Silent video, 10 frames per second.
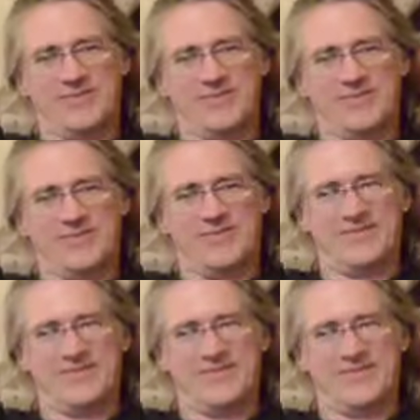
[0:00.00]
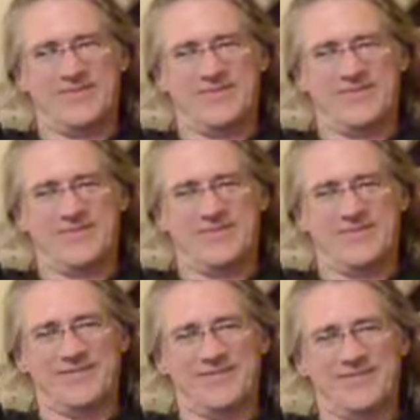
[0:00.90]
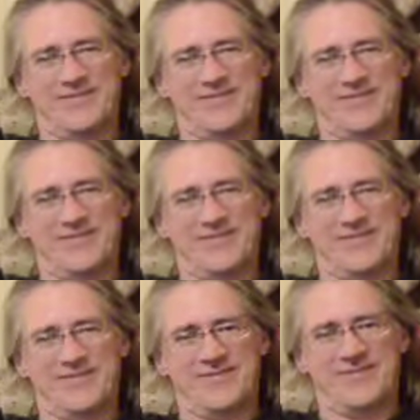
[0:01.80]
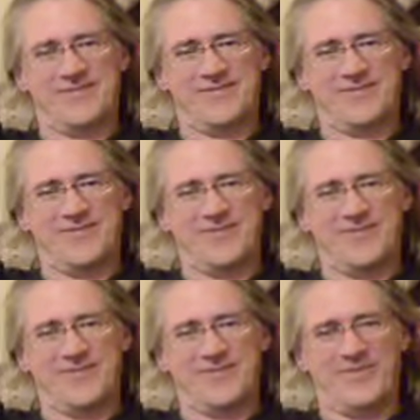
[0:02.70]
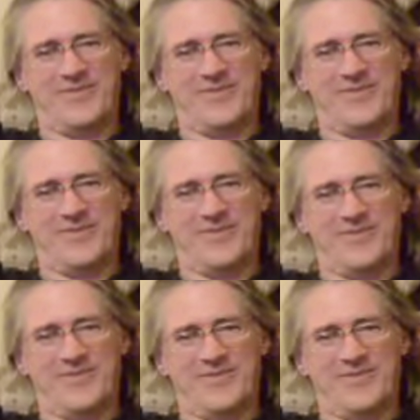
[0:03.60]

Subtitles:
(not speaking)